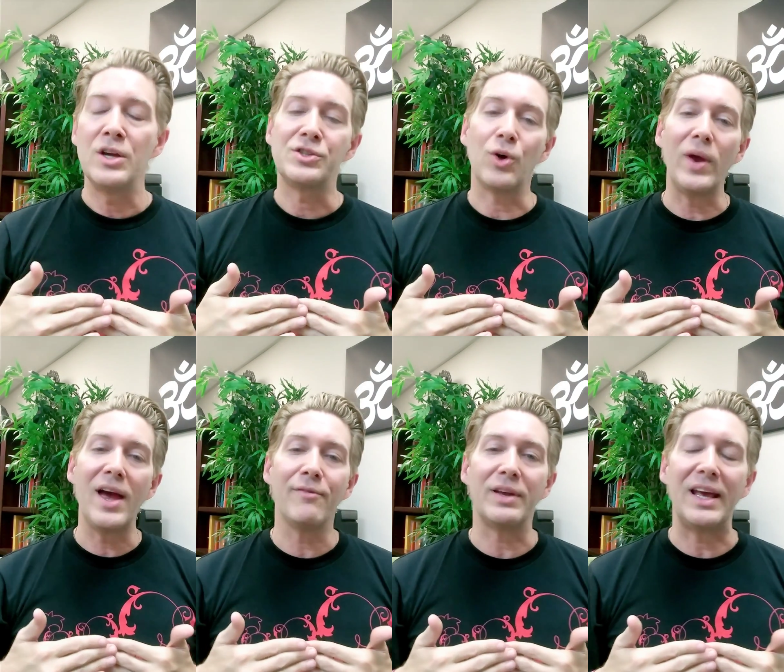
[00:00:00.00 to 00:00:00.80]
So we
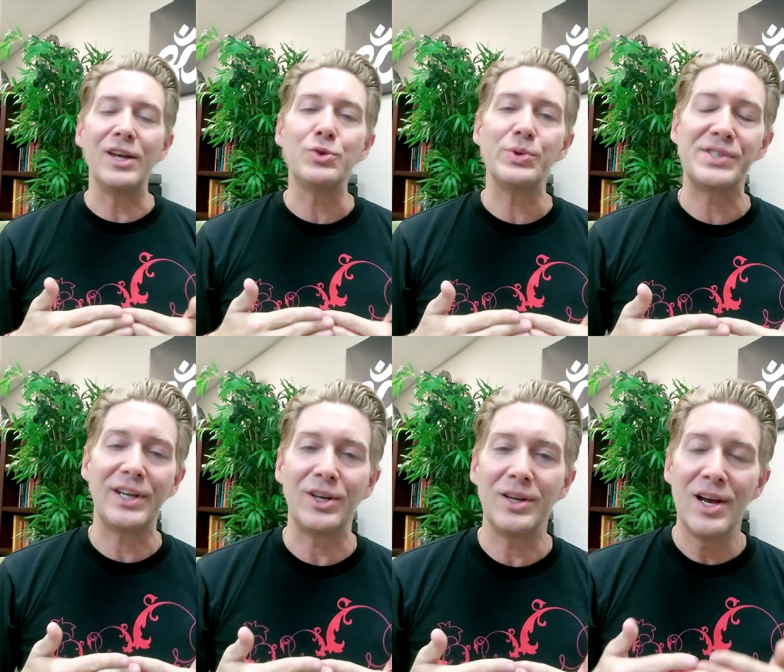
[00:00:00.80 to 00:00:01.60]
have an
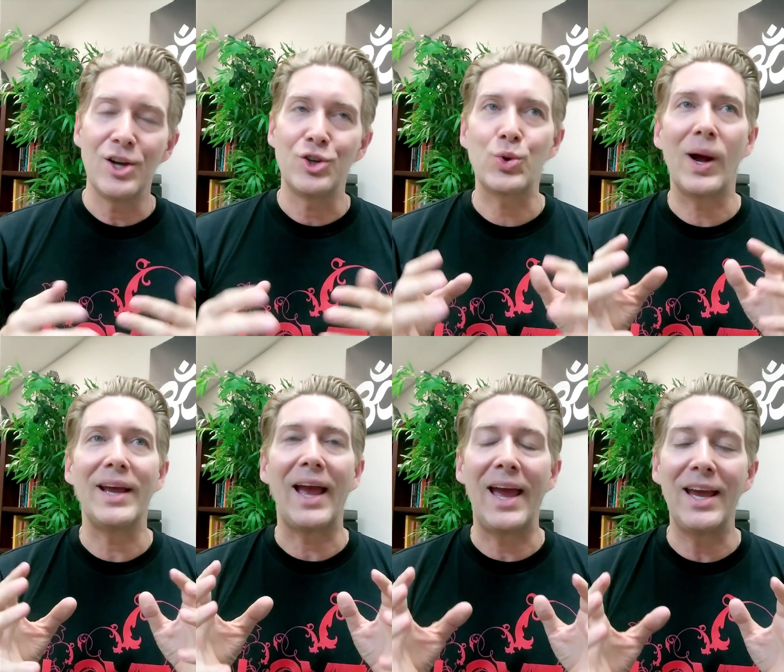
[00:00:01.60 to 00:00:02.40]
interesting
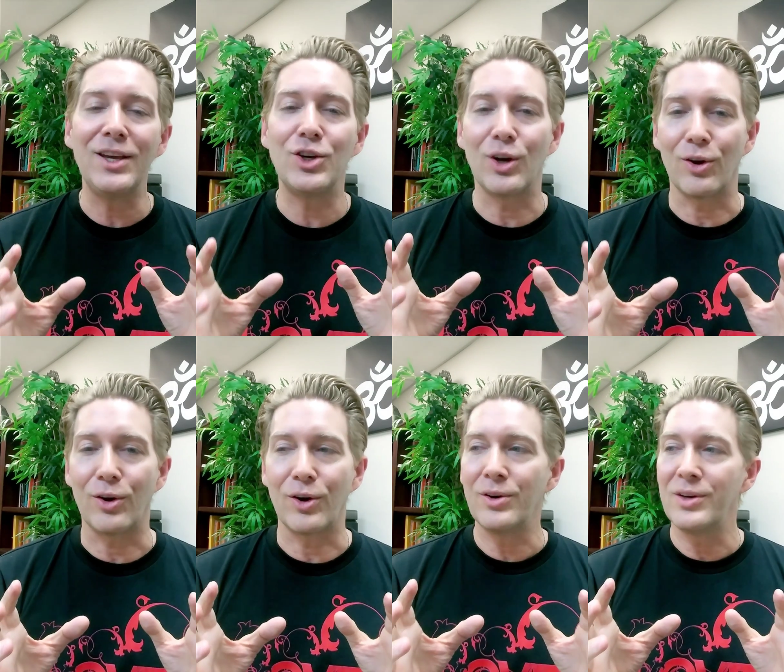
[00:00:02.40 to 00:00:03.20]
triangular,